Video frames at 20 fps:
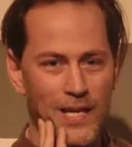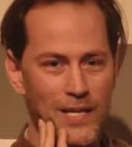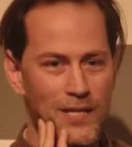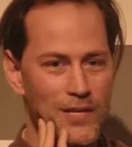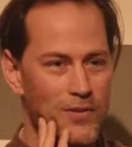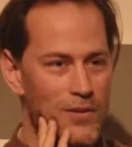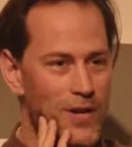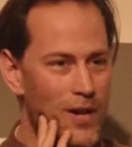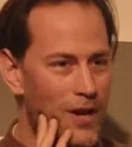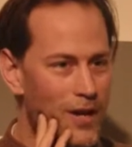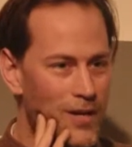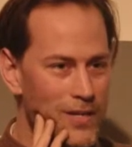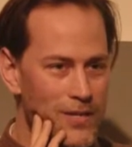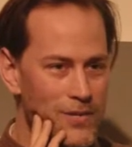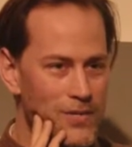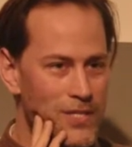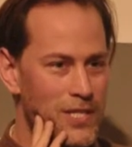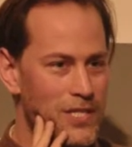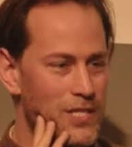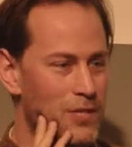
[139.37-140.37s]
You can't
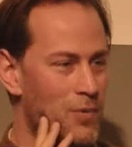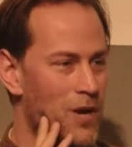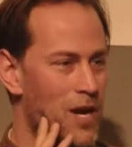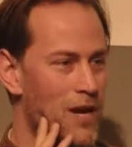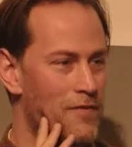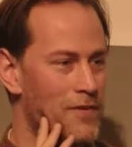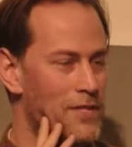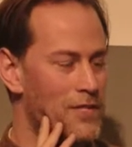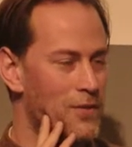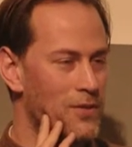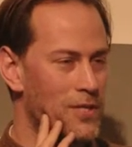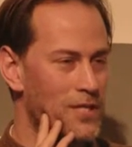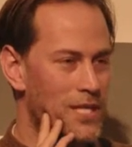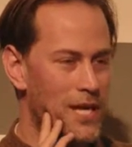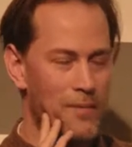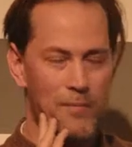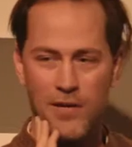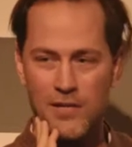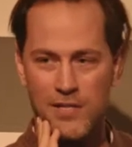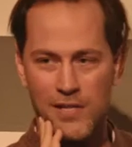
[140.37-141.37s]
use the square for doing
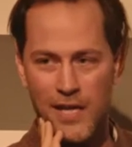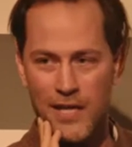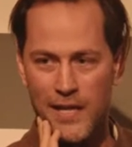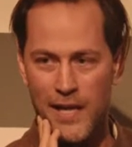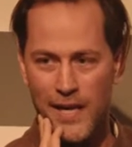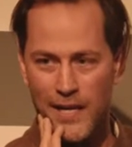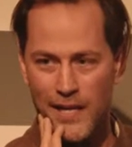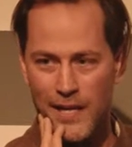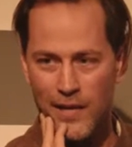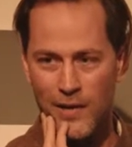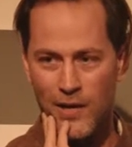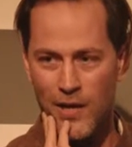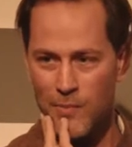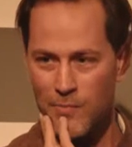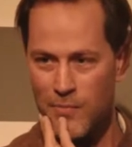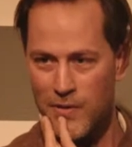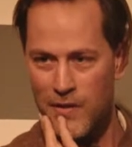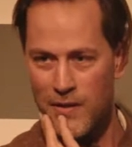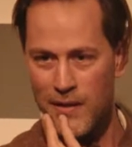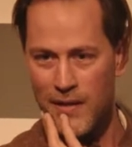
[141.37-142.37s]
demos like that. Go home
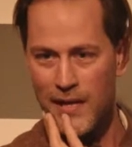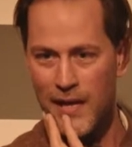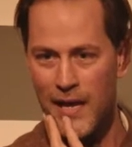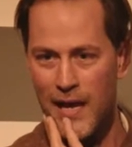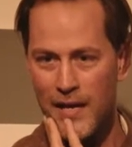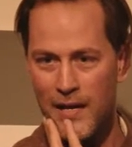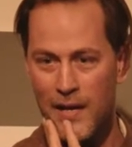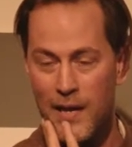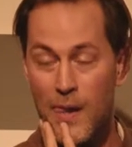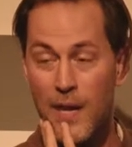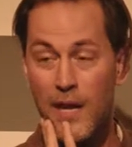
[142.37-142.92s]
and think again.